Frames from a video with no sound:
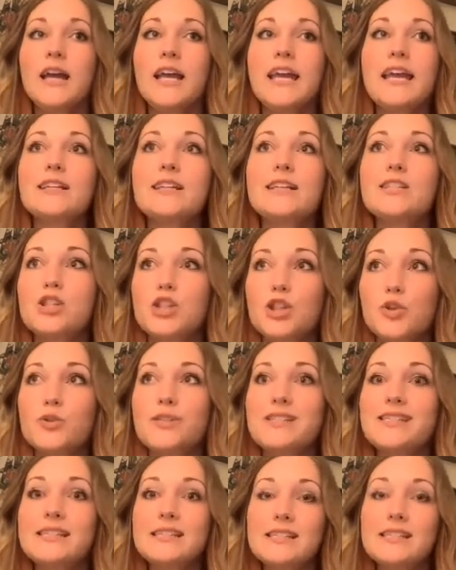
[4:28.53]

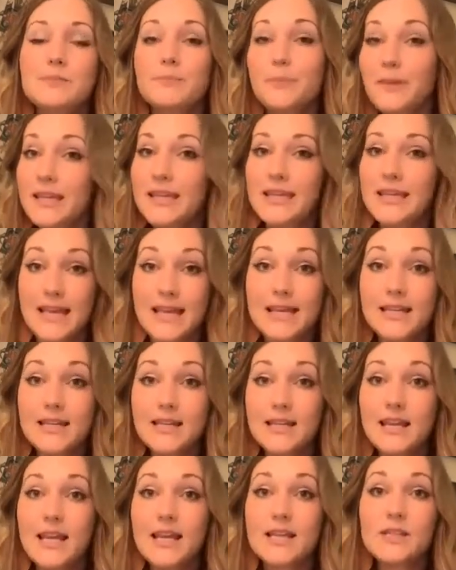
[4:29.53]
excuses
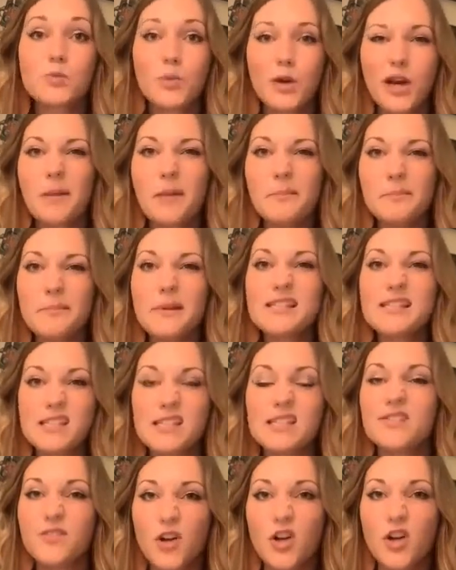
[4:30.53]
begin is where our
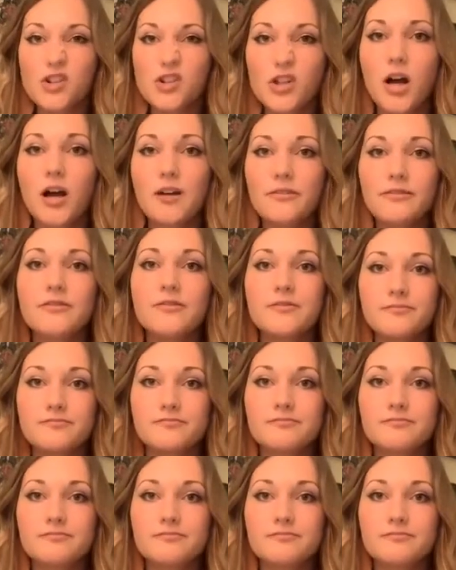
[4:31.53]
business falls off.